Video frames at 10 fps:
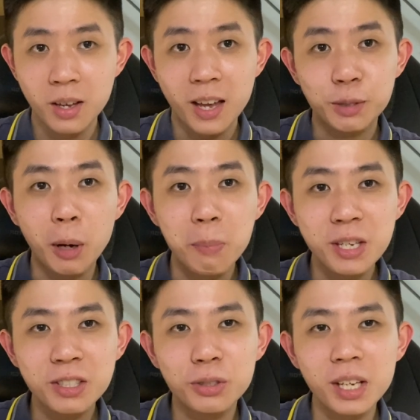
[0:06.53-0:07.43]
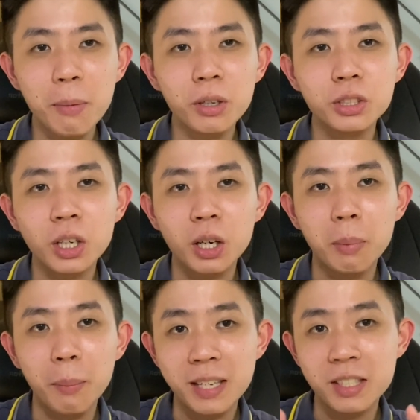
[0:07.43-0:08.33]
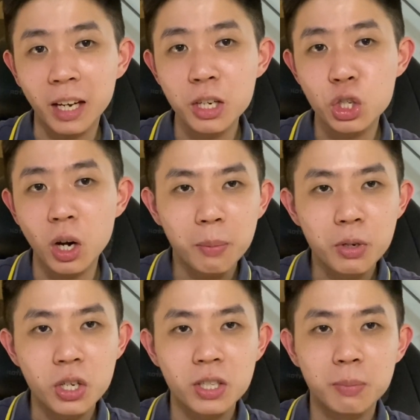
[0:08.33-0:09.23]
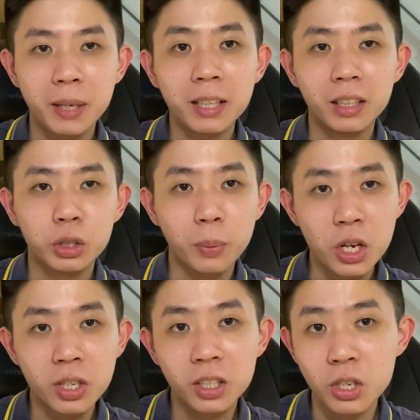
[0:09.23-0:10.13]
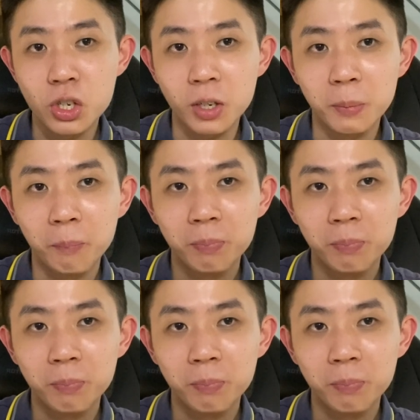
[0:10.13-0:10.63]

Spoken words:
As promised, today I'm going to talk about my second job, which is being a tuition teacher.